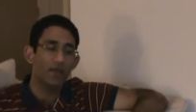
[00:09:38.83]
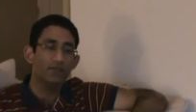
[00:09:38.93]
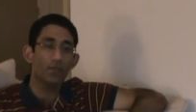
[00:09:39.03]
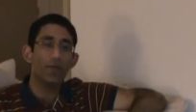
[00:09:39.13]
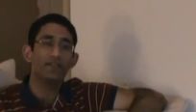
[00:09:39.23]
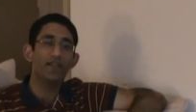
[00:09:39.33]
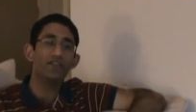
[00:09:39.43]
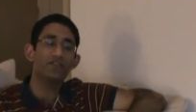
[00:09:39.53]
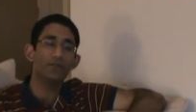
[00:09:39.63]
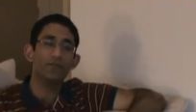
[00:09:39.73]
So with
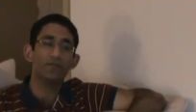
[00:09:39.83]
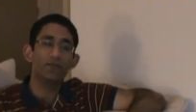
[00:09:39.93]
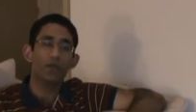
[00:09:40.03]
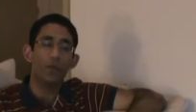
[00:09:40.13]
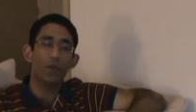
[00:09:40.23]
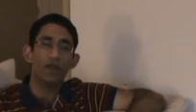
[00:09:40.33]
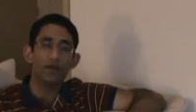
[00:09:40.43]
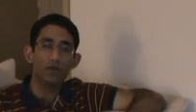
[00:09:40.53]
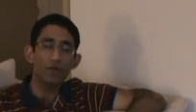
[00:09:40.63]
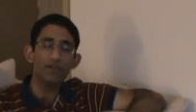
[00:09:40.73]
this, we
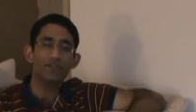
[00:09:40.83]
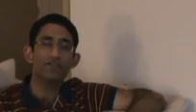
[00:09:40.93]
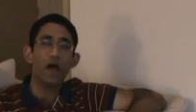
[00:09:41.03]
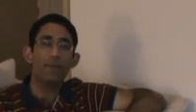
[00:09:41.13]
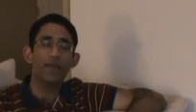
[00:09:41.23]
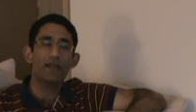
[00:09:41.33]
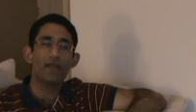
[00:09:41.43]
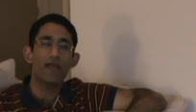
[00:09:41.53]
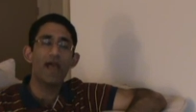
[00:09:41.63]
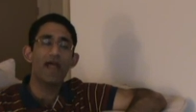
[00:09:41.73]
conclude this topic,
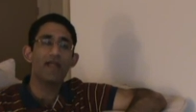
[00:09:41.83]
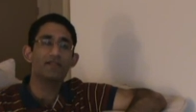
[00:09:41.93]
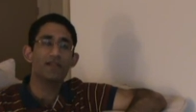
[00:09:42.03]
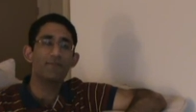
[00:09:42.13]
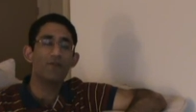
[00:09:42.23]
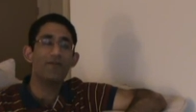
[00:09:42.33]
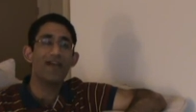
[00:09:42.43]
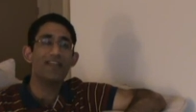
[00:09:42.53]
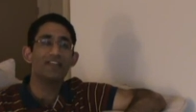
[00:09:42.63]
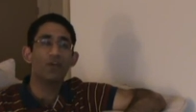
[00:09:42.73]
and if you have
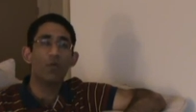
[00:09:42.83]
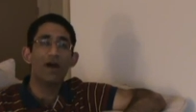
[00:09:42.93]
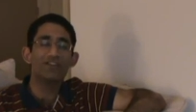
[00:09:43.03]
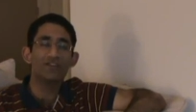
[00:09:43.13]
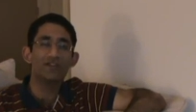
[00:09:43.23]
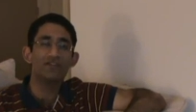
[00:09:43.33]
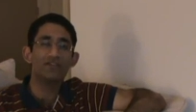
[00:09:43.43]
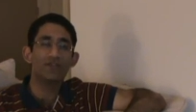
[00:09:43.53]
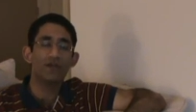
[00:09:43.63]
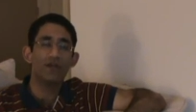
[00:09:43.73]
any other
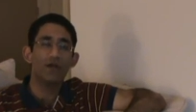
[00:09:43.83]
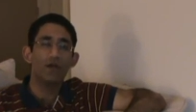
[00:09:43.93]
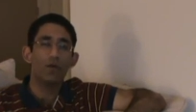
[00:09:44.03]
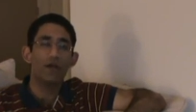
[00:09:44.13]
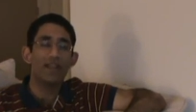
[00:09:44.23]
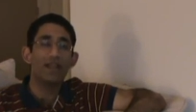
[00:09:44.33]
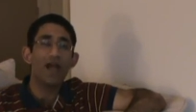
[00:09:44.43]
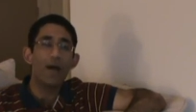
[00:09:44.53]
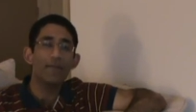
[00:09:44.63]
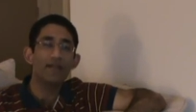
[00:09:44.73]
questions or any
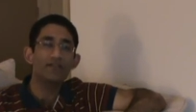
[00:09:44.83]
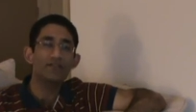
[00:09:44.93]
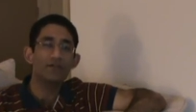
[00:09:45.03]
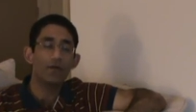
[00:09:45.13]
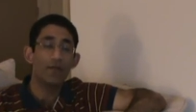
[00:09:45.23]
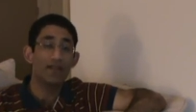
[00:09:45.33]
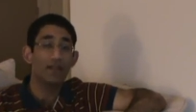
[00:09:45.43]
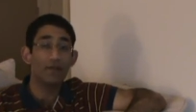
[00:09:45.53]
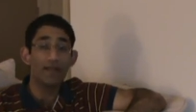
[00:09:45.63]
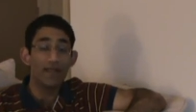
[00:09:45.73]
comments or any
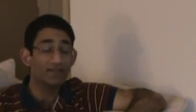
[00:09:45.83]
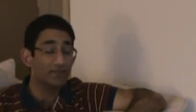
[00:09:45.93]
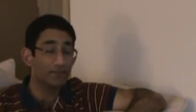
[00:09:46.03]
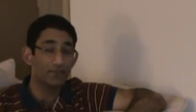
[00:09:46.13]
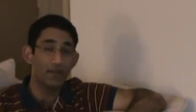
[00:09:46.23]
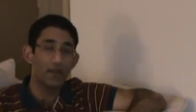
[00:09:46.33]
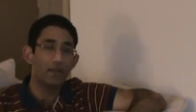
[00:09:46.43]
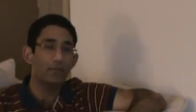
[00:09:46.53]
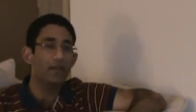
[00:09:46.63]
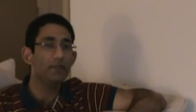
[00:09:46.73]
critics,
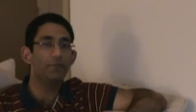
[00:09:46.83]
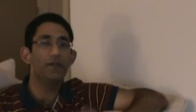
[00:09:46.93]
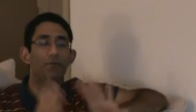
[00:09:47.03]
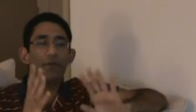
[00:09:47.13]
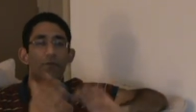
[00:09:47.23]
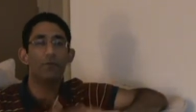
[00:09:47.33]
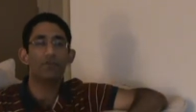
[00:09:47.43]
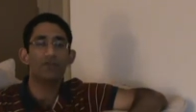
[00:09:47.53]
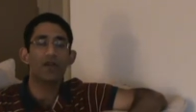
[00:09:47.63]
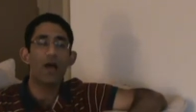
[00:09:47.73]
please feel free to
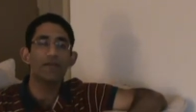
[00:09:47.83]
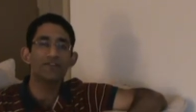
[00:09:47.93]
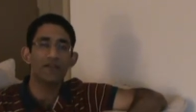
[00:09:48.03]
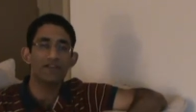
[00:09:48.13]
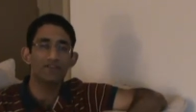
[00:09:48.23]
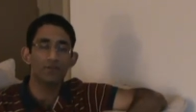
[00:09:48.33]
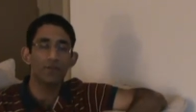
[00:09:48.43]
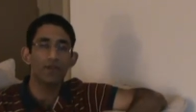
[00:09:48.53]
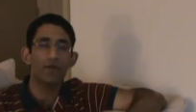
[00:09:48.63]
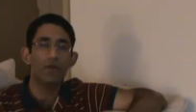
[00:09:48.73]
post your comments against this
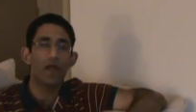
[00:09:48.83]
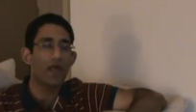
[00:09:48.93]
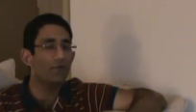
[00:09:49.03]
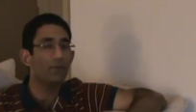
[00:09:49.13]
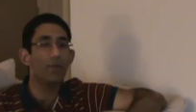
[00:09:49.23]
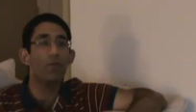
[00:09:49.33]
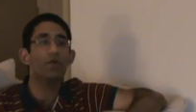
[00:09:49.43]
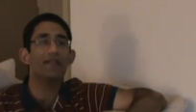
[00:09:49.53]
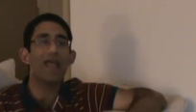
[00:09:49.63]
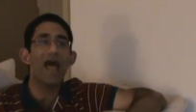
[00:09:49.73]
video, and I would be more than